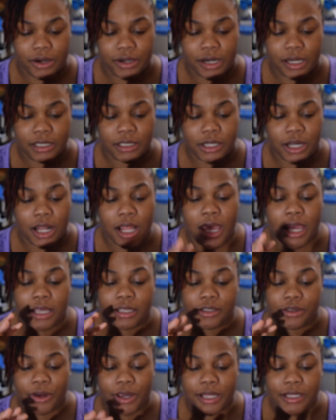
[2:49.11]
Natural.
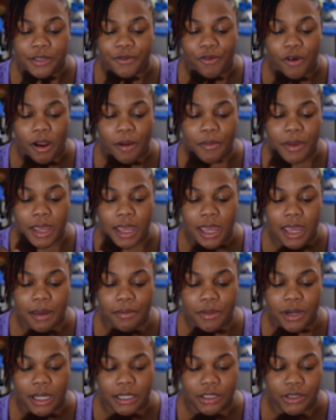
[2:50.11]
So it's from
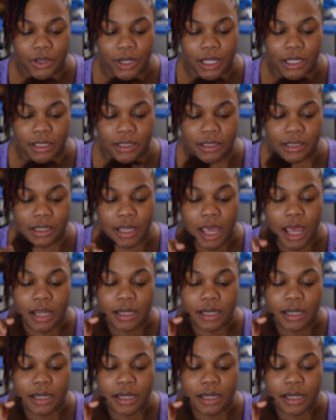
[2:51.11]
Aim Naturals.